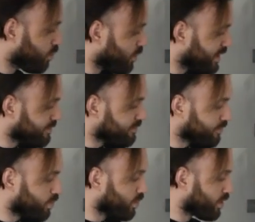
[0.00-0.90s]

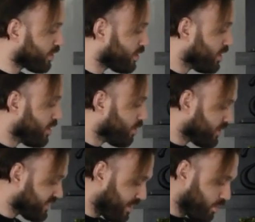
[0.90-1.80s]
24.
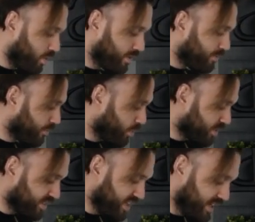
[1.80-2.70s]
What is that?
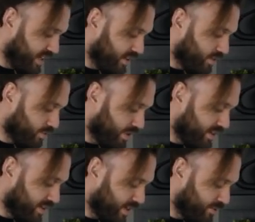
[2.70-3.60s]
114.
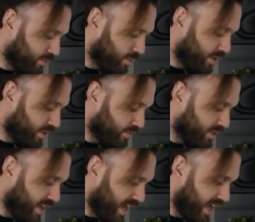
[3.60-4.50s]
3 times
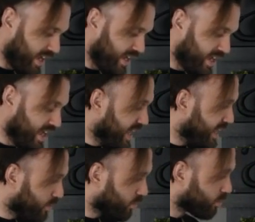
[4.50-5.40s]
0.38
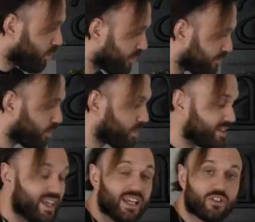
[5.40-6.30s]
equals
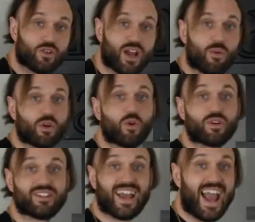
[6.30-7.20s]
114. So now we're
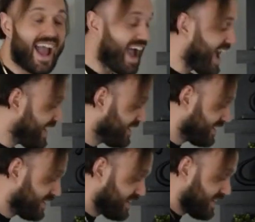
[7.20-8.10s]
going to add
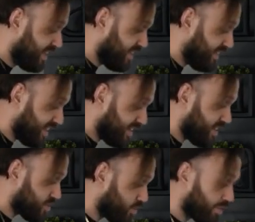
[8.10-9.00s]
the
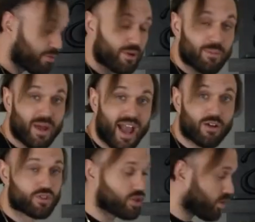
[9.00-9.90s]
additional 3 pound